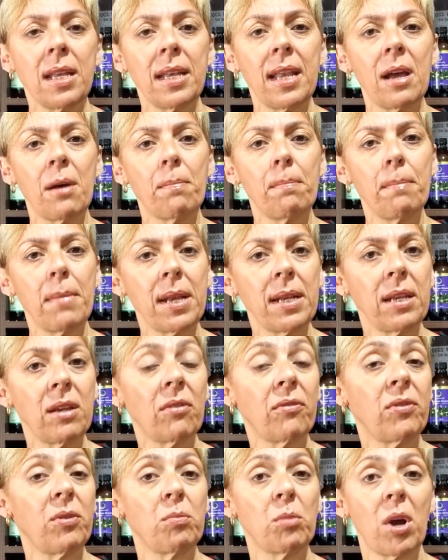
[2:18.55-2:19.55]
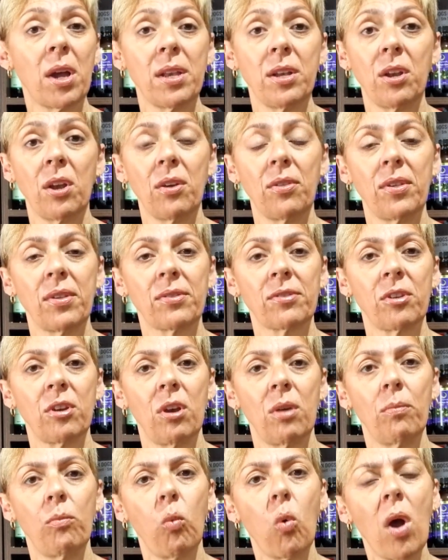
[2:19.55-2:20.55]
Now, many of you might know this
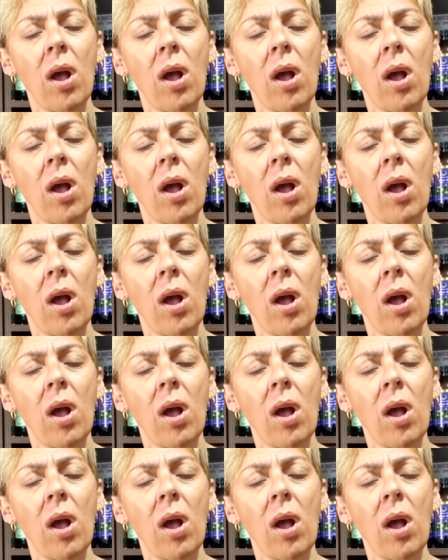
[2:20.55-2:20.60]
herb.